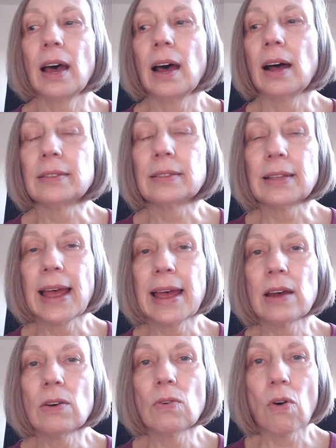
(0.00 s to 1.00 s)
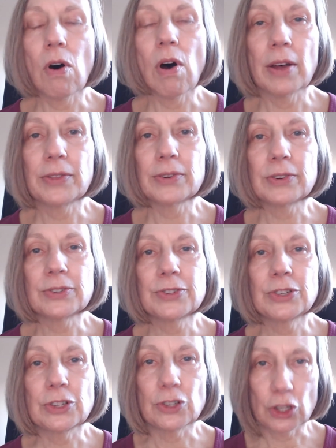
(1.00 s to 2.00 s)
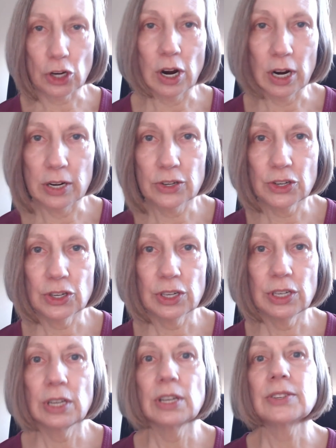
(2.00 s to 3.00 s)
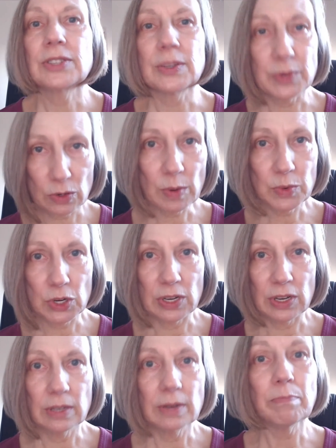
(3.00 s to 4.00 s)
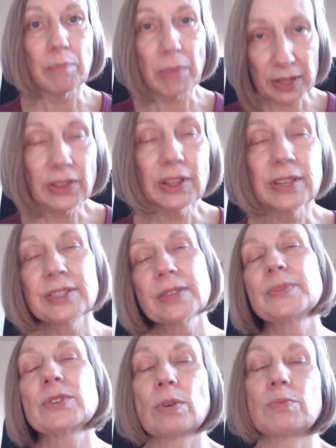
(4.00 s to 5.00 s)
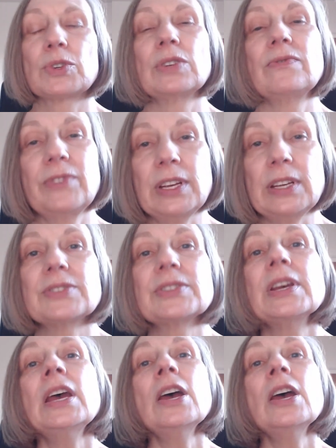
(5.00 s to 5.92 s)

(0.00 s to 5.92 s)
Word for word: allow authors to charge subscription, monthly subscription fees